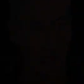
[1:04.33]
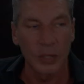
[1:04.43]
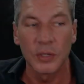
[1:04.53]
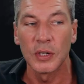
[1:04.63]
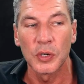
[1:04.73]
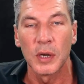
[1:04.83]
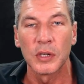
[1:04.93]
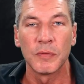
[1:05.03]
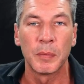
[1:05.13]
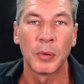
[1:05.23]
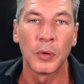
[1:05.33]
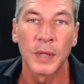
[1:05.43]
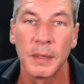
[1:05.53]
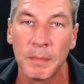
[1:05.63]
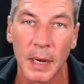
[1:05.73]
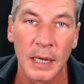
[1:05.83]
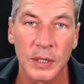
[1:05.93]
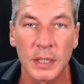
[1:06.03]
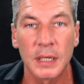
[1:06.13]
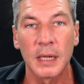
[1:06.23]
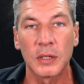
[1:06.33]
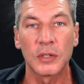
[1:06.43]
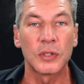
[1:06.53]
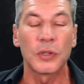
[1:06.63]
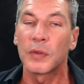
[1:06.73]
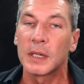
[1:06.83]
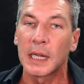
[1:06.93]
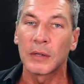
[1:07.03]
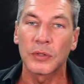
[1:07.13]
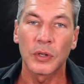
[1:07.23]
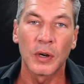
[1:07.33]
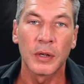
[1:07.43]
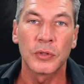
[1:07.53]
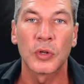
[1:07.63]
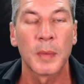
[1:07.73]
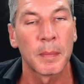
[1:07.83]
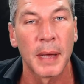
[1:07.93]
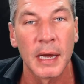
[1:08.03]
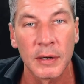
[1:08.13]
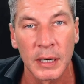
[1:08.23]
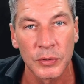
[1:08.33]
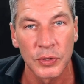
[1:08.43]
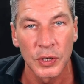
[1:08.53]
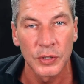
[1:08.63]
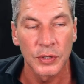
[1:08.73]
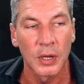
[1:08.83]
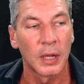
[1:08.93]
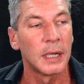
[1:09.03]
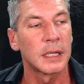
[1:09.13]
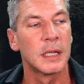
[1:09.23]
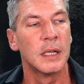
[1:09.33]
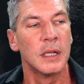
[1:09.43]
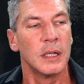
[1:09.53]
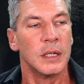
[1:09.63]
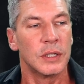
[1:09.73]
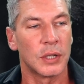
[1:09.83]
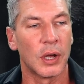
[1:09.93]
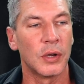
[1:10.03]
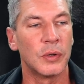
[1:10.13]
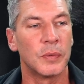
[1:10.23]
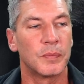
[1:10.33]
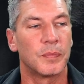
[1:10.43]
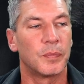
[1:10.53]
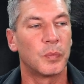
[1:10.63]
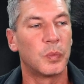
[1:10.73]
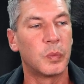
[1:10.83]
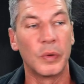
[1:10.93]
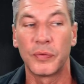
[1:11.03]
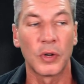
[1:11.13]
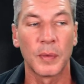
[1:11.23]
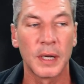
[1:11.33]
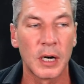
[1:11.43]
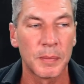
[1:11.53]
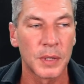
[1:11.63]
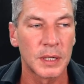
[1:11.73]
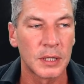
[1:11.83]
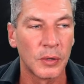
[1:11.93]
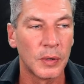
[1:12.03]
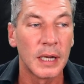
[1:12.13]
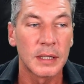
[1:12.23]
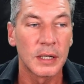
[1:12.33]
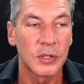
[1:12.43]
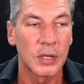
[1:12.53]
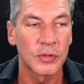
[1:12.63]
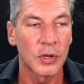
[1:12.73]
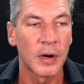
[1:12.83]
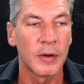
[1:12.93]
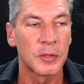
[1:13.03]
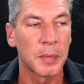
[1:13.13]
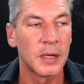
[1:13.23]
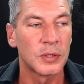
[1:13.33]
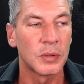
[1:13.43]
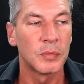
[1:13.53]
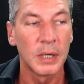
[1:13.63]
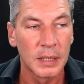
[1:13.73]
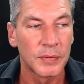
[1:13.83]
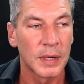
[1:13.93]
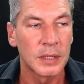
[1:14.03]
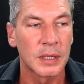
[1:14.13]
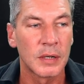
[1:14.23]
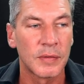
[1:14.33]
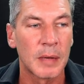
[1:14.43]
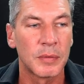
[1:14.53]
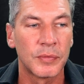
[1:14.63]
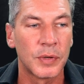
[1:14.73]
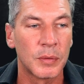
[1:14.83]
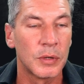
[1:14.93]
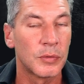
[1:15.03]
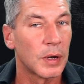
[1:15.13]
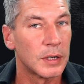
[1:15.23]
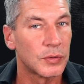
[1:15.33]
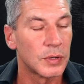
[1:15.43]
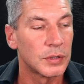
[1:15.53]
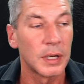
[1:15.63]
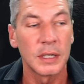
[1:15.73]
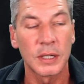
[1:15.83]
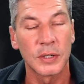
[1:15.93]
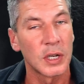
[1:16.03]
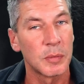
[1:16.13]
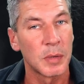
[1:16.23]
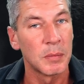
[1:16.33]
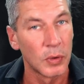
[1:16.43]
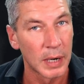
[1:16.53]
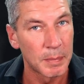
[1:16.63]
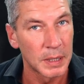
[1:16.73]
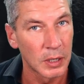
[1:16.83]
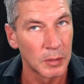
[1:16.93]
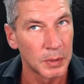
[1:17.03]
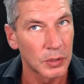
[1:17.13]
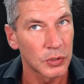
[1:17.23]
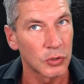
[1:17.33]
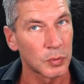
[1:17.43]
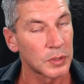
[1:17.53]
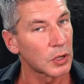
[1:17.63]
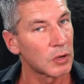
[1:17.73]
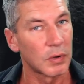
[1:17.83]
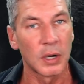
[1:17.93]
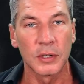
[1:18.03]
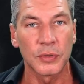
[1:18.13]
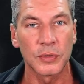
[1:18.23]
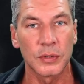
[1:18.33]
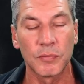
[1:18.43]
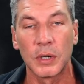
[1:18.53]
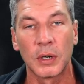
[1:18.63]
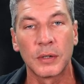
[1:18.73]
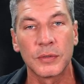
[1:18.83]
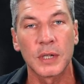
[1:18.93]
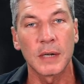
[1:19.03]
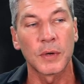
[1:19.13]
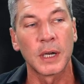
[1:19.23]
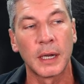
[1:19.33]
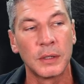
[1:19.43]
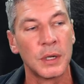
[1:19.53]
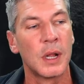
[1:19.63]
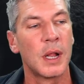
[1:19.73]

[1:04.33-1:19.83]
So the situation report then, as it said, this is a grid down scenario talking about power outages and the like. So we're following hypothetical SHTF scenarios based on real events that have happened frequently throughout history. So this is going to be more epic though, because of course we're so reliant on tech right now.